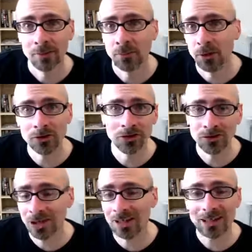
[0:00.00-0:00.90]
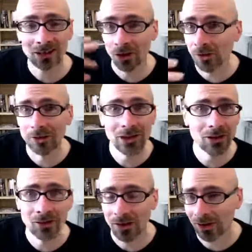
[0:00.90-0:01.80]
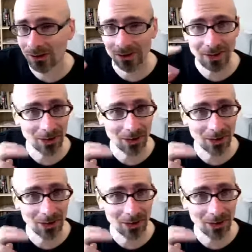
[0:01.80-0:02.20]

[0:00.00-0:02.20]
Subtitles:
Bush and Cheney and all the neocons